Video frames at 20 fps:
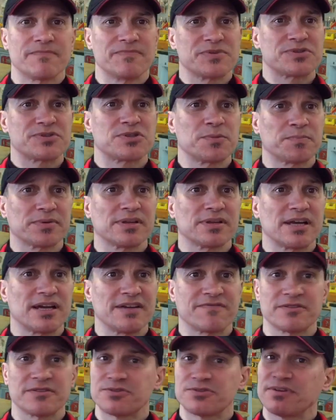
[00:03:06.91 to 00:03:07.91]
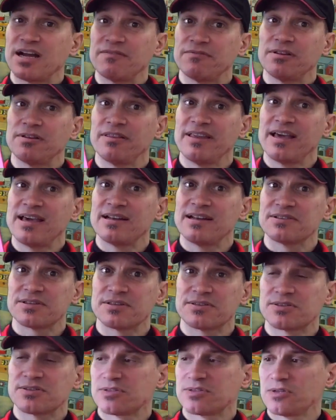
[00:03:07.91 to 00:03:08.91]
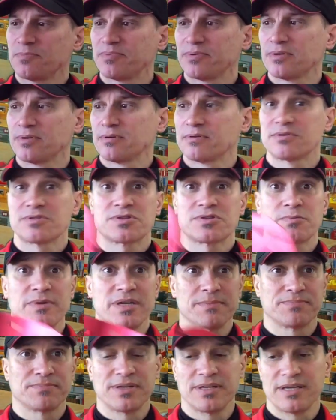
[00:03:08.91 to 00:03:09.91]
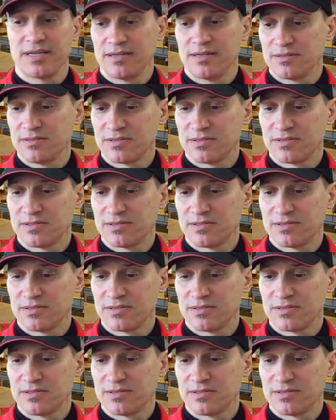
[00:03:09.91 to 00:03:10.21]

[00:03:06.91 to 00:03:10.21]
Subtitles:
Super light for travel. That is a super sweet plate.